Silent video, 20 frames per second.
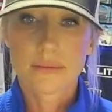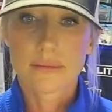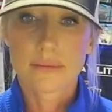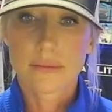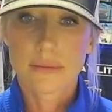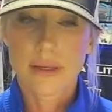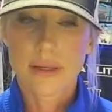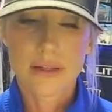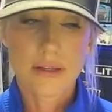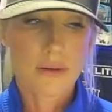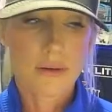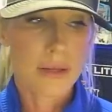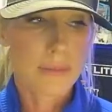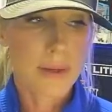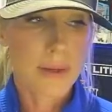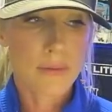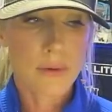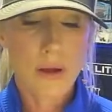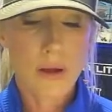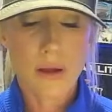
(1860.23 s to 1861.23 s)
Now, don't get
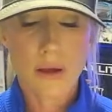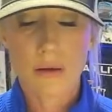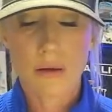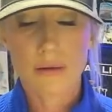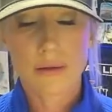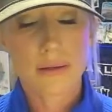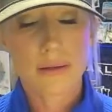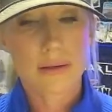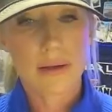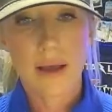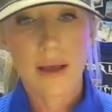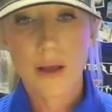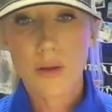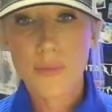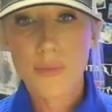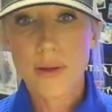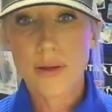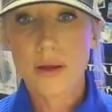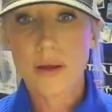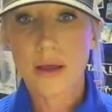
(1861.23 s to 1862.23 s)
me wrong. I'll
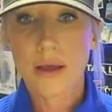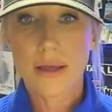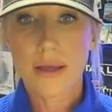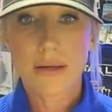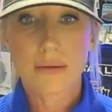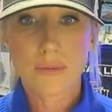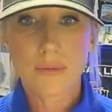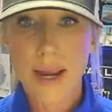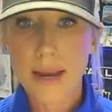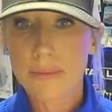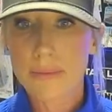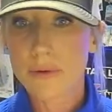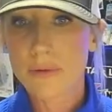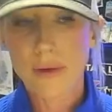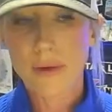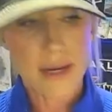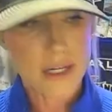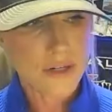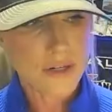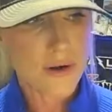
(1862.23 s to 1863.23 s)
put on a Rayburn
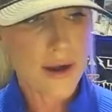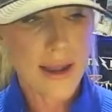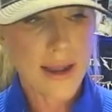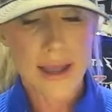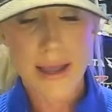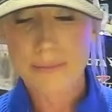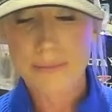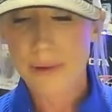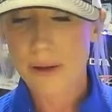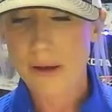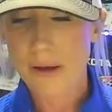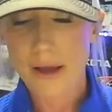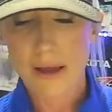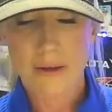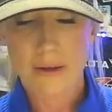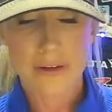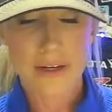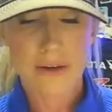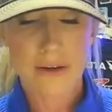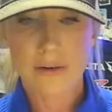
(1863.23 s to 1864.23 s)
red trap
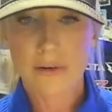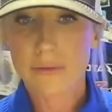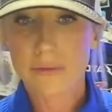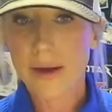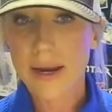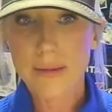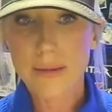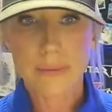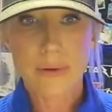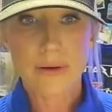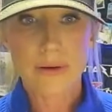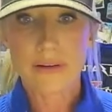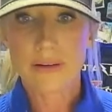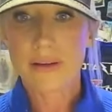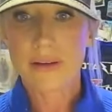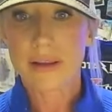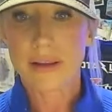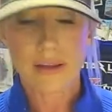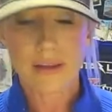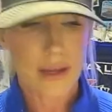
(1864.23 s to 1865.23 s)
out here on Rayburn
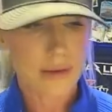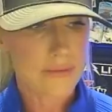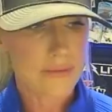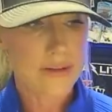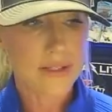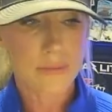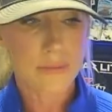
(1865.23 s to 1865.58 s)
and cover some